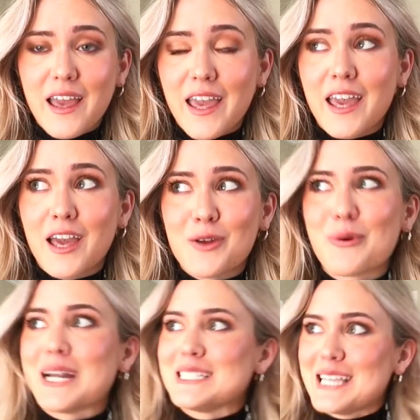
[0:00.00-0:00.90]
and
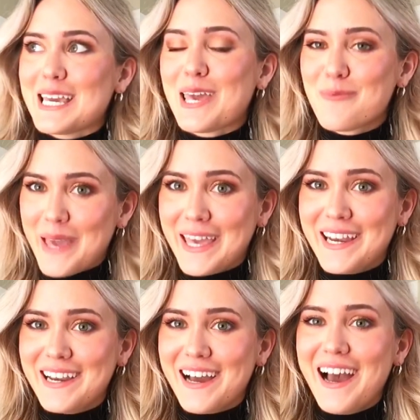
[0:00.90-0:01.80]
when I say
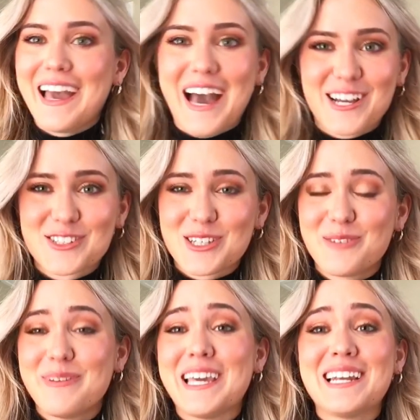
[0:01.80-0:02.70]
campaigning, I actually
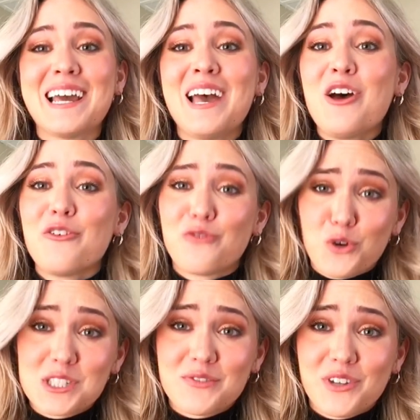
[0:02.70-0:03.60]
mean
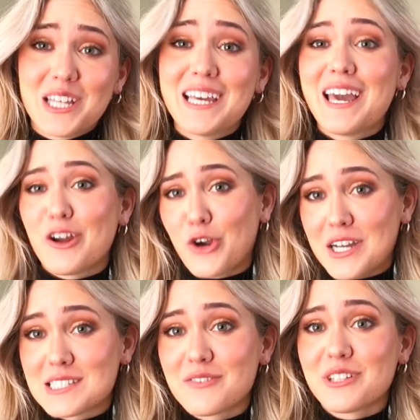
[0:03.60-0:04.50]
forcefully and
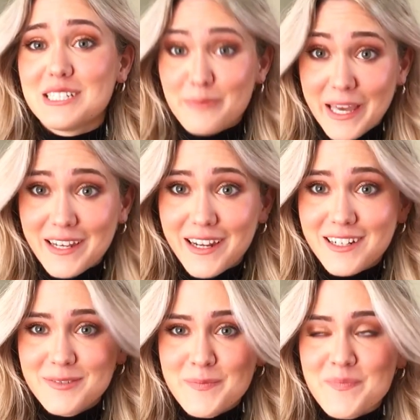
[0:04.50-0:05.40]
aggressively
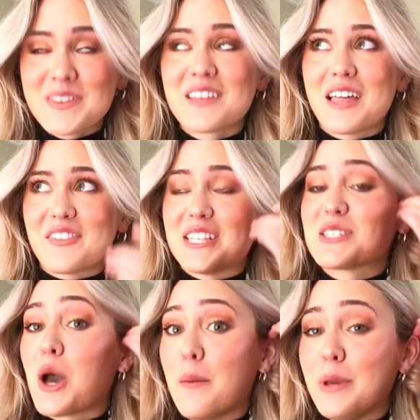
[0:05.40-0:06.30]
demanding that this
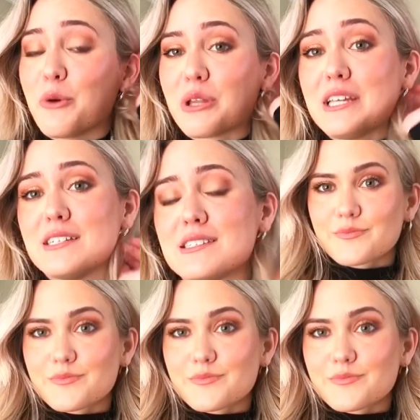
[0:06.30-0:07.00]
cut be released.